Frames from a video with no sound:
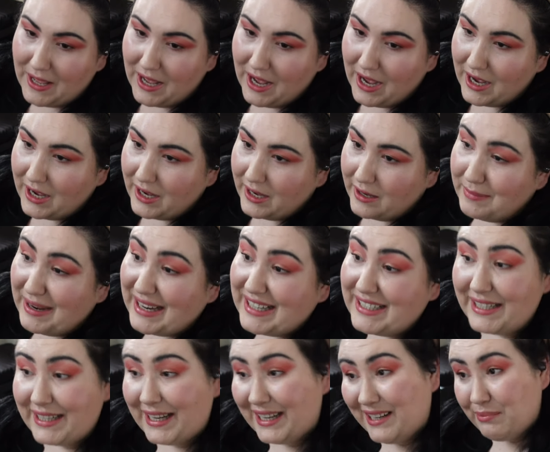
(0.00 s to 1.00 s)
I
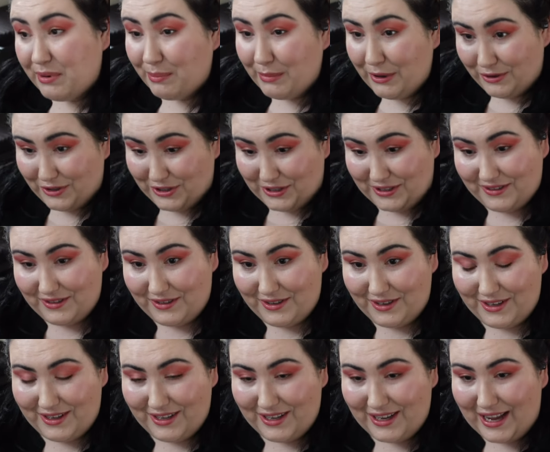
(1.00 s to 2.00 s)
did get a promotion,
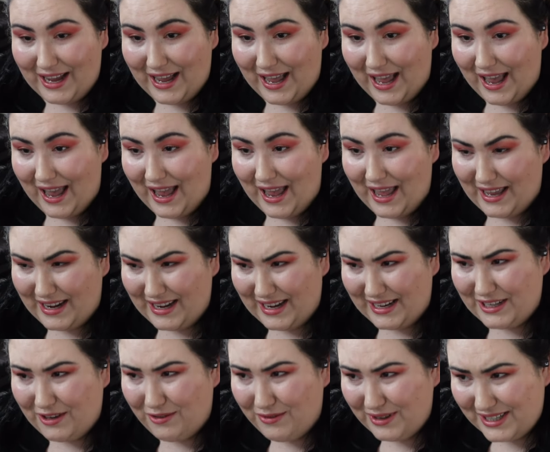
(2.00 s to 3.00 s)
and I
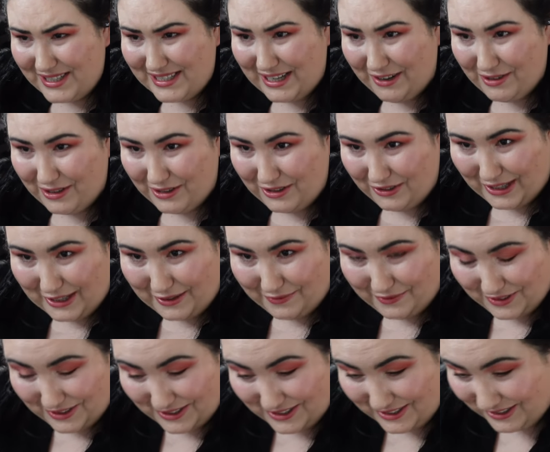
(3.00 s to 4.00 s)
don't want to sound
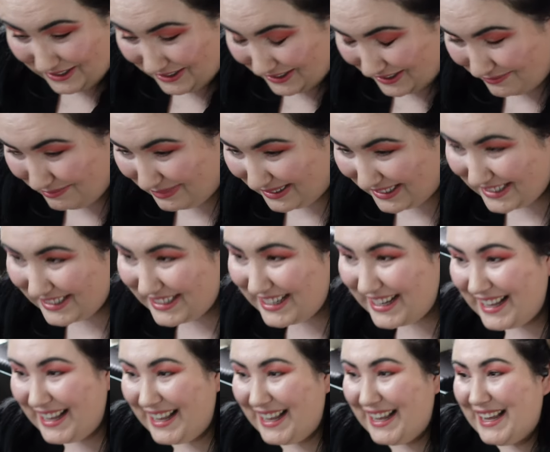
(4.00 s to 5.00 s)
ungrateful, but
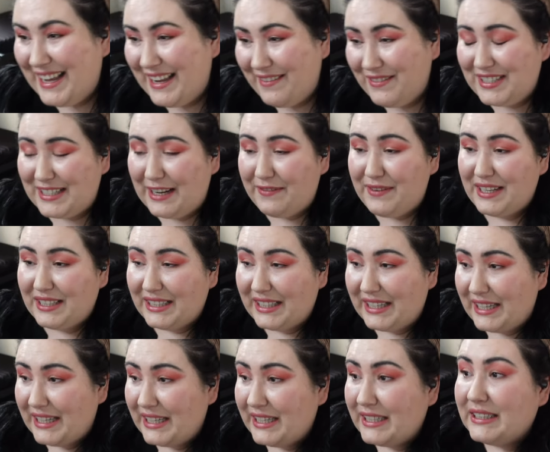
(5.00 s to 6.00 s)
it was
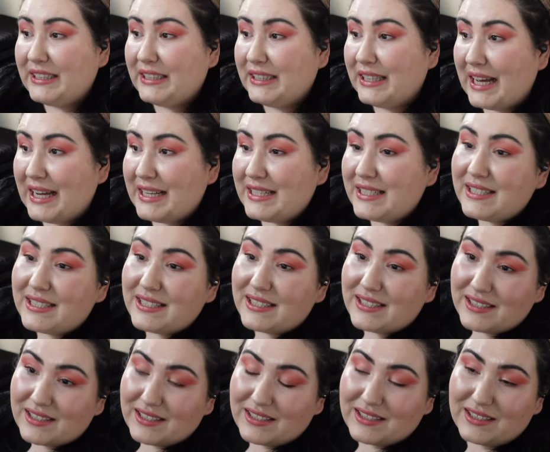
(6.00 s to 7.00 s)
definitely
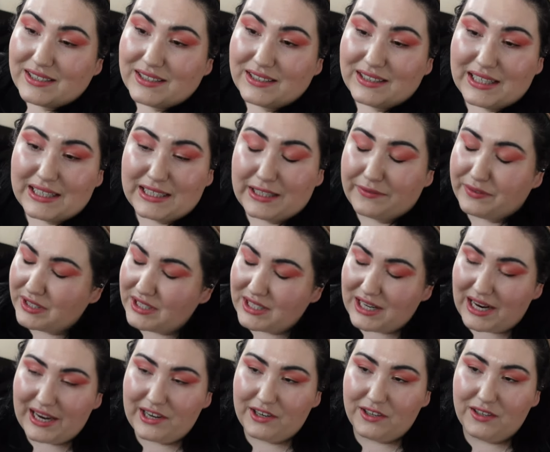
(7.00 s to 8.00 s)
less, a different
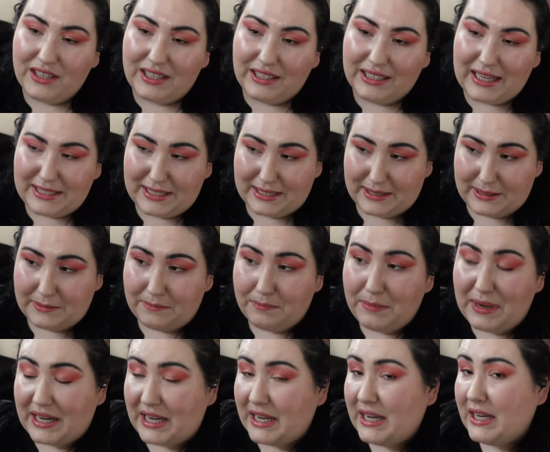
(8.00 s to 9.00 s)
title and less
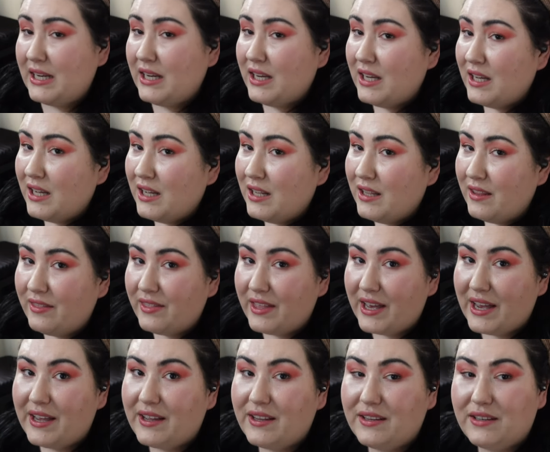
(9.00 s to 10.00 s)
money
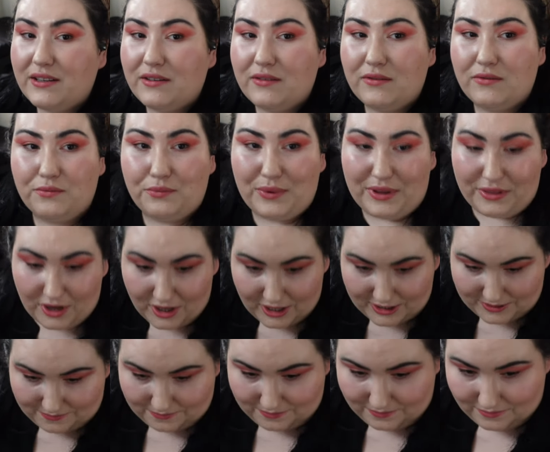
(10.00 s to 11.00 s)
than we thought.